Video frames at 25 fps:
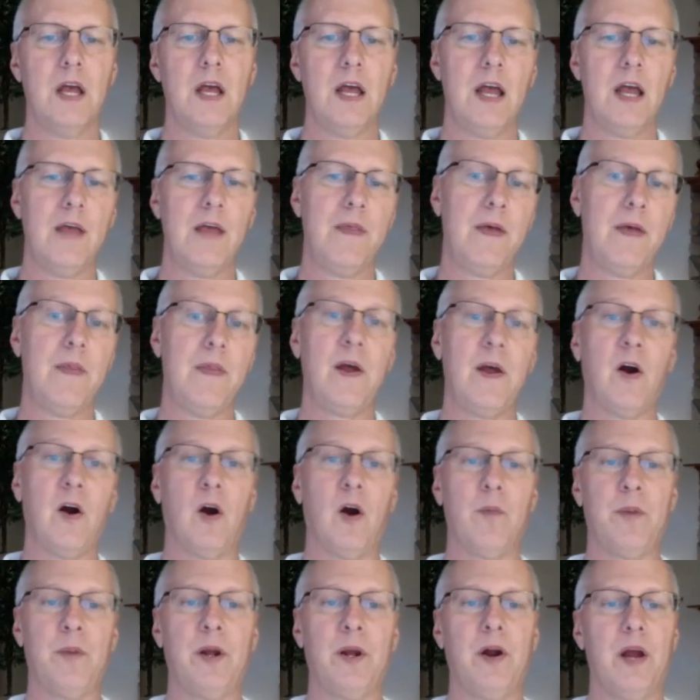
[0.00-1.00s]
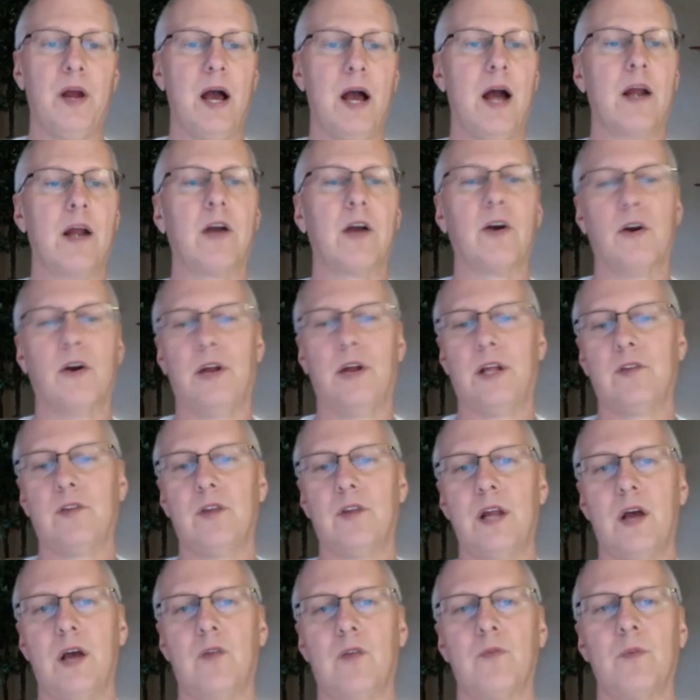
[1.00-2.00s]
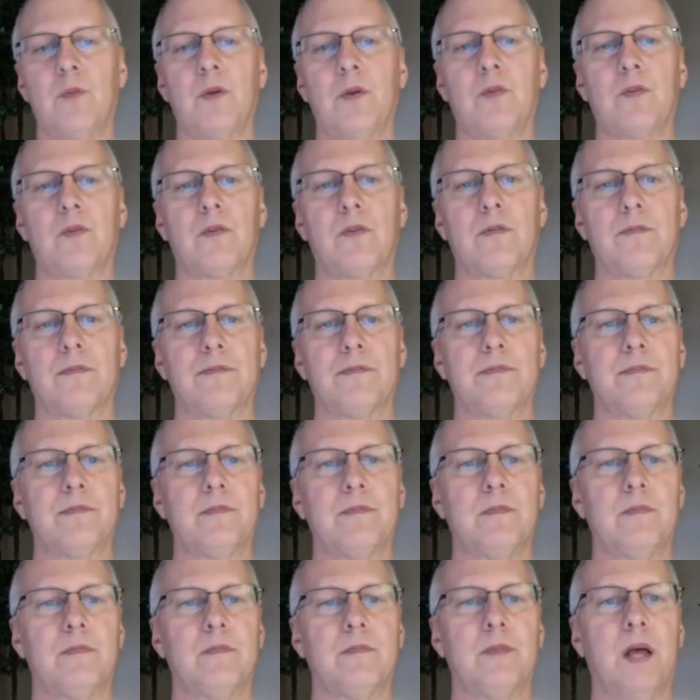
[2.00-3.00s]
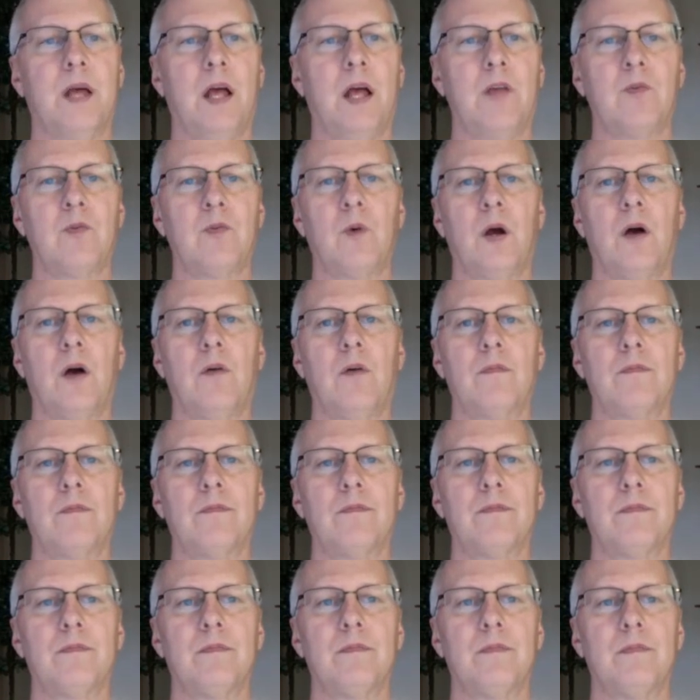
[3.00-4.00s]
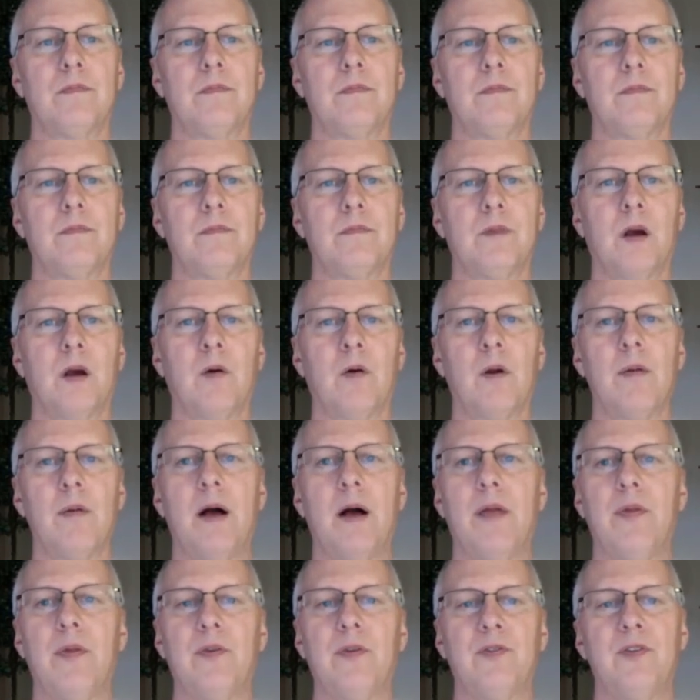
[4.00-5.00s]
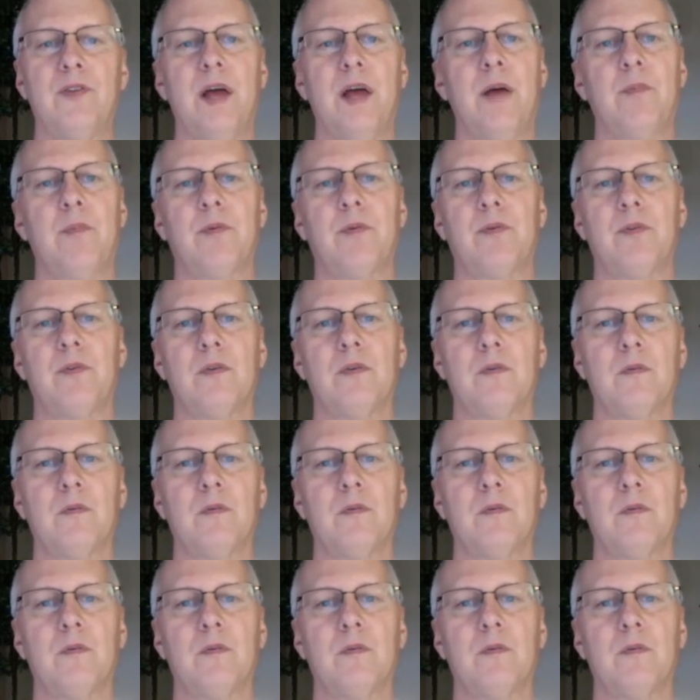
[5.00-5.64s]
and then there are periodic earnings announcements as well all right what about the steps